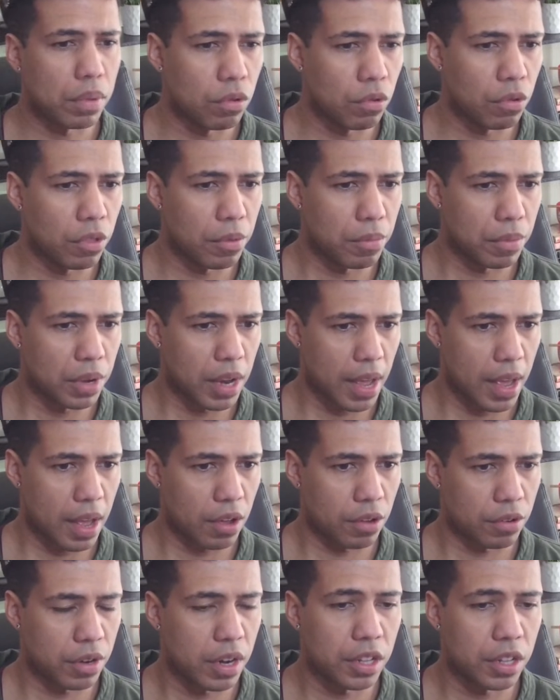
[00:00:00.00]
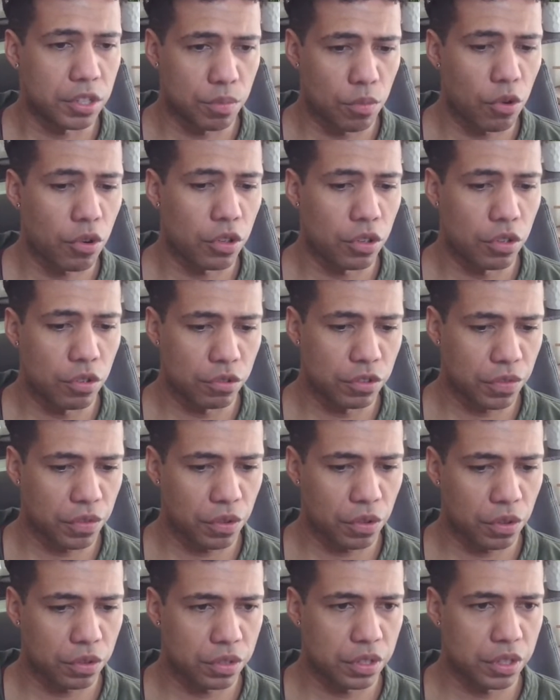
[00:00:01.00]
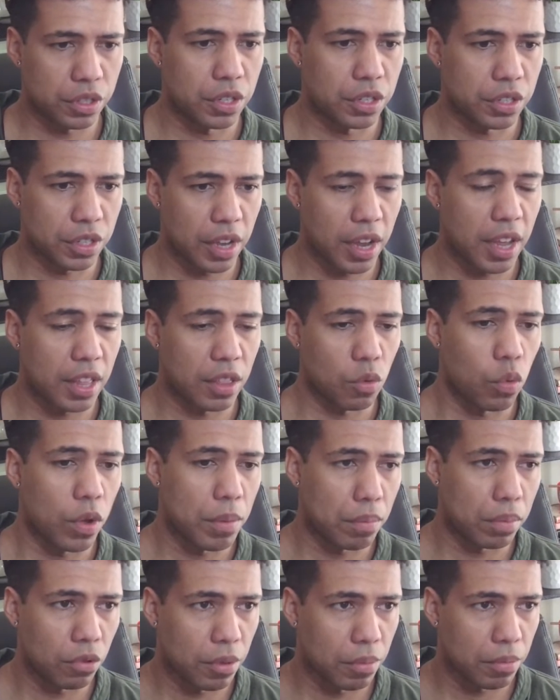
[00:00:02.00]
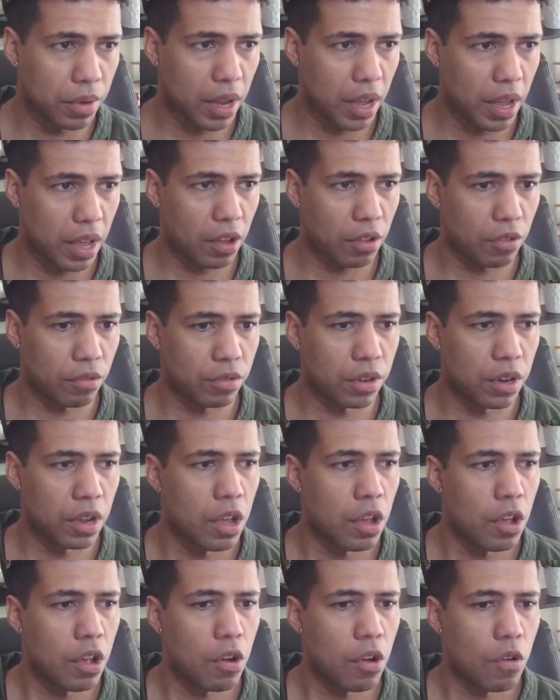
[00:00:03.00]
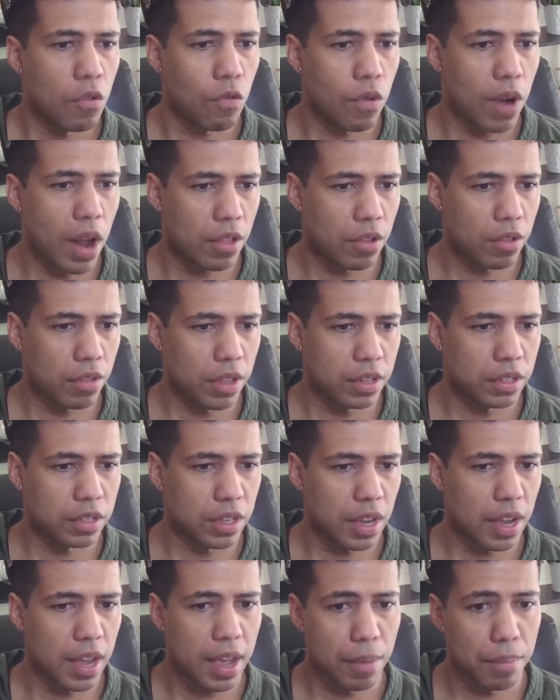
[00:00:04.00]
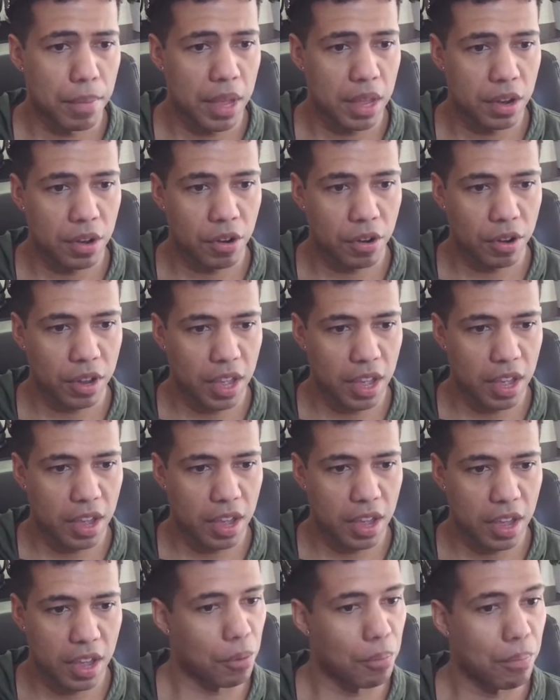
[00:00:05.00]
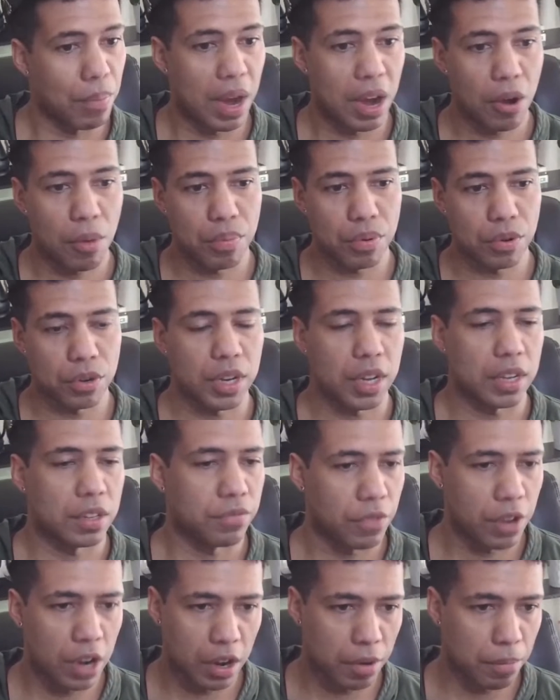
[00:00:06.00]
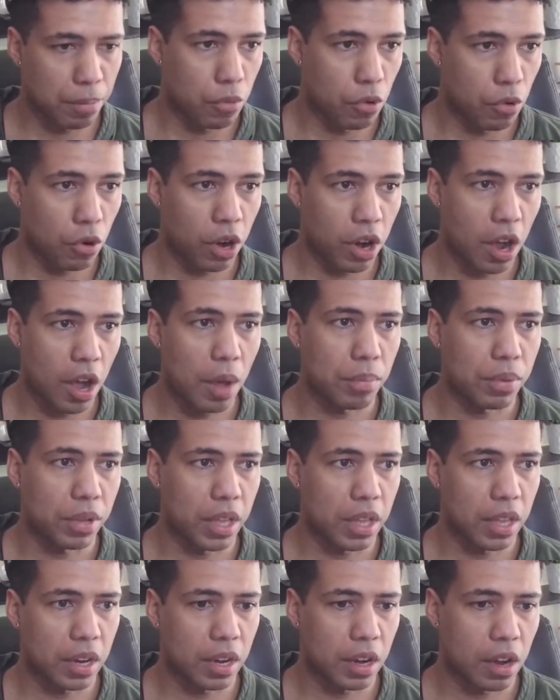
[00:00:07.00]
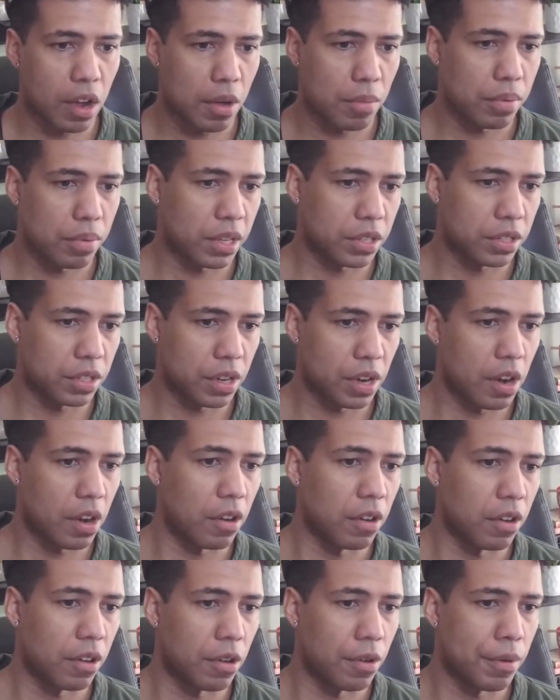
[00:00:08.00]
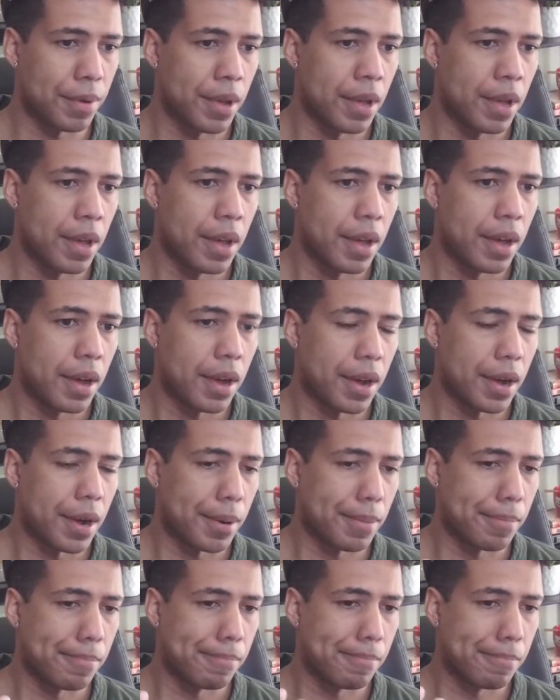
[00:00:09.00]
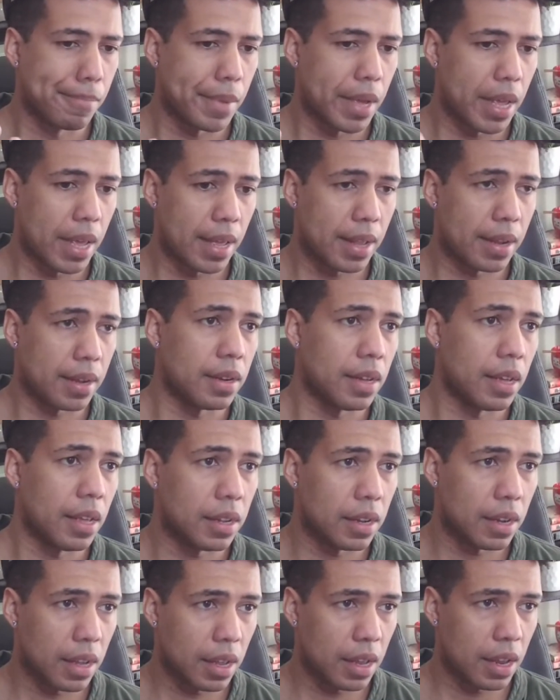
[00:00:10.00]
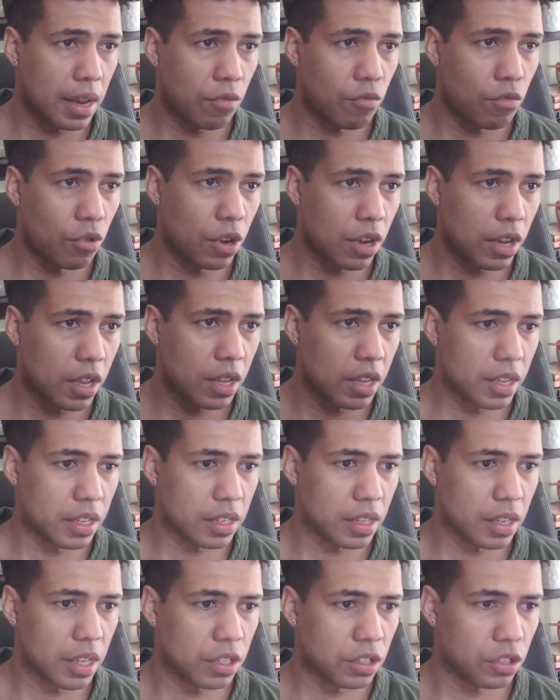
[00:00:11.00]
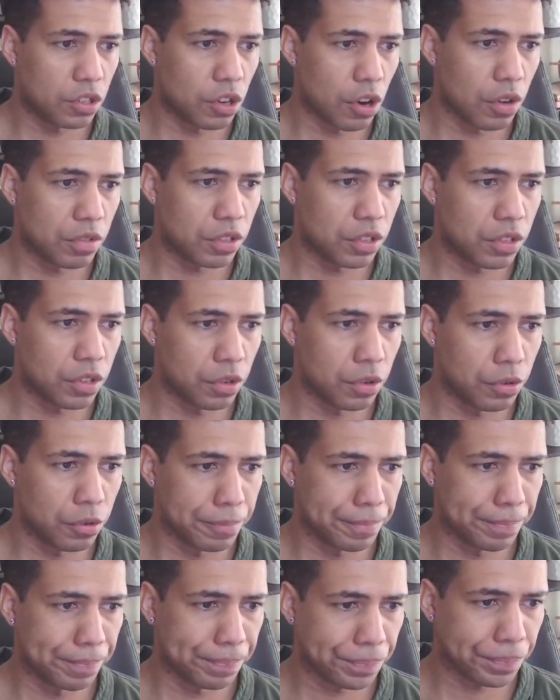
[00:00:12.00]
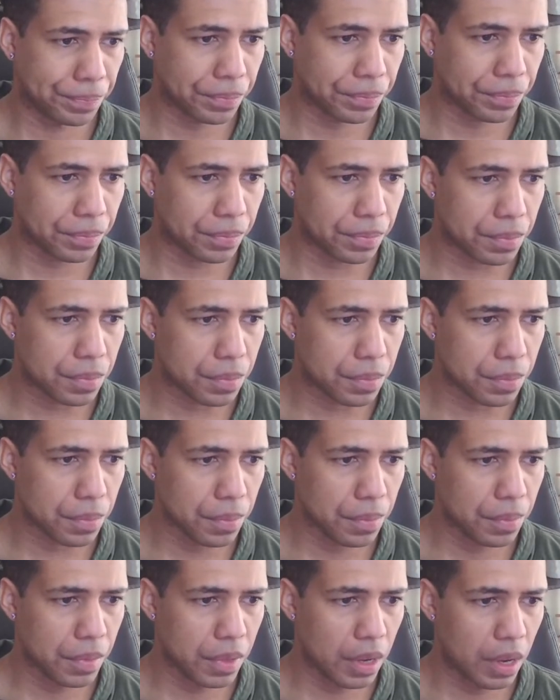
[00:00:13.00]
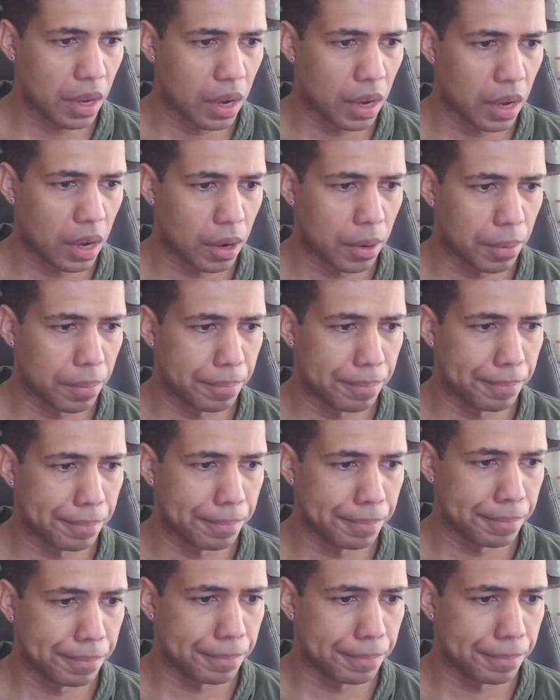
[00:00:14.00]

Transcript: blew them down, and it's more useful to just say, hey, the wind blew them down rather than say, hey, a meteor came or a bear put like a more complicated, complex scenario. And it really it serves to um,